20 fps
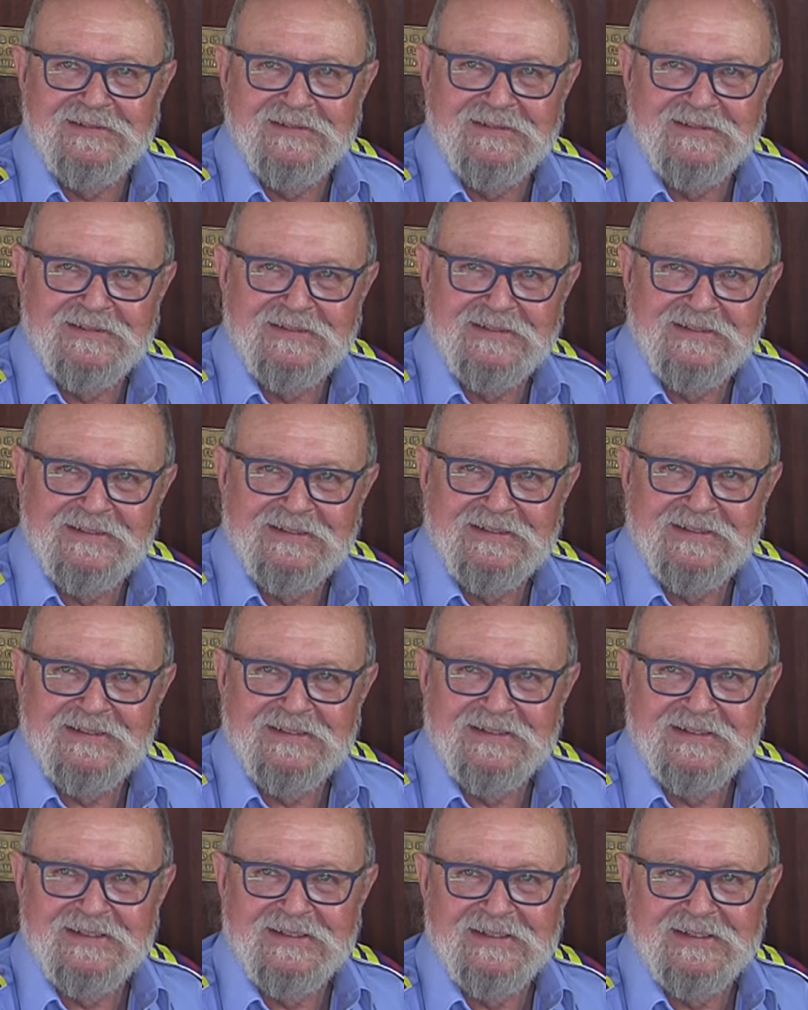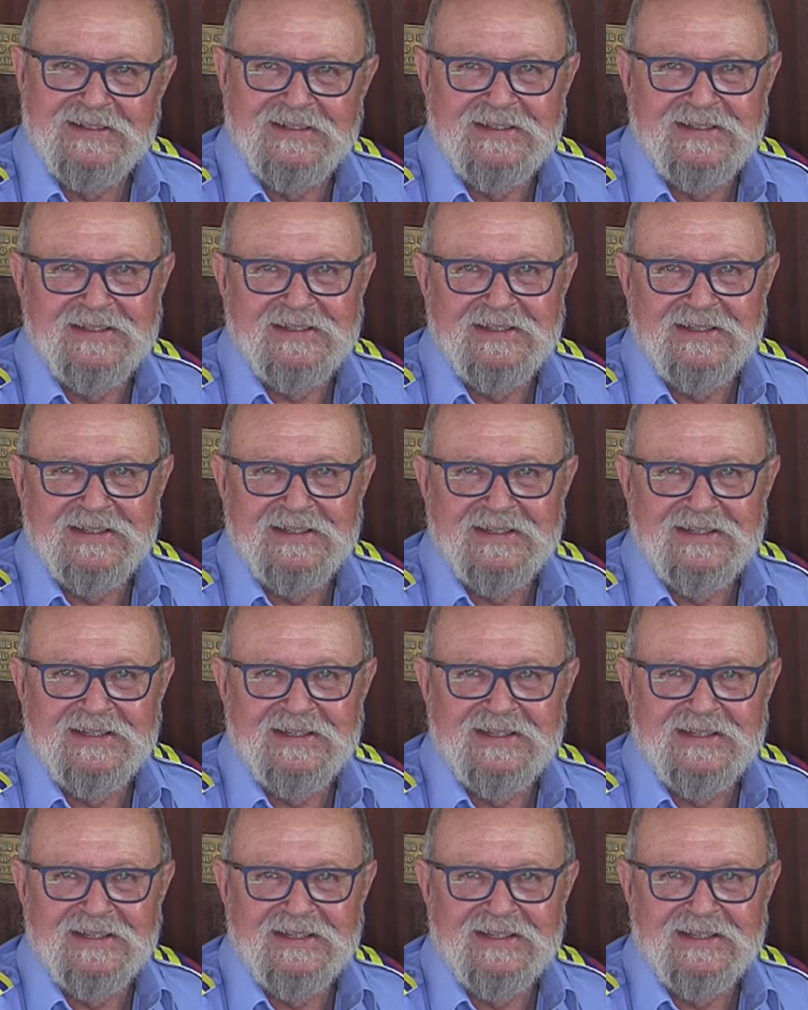[no speech]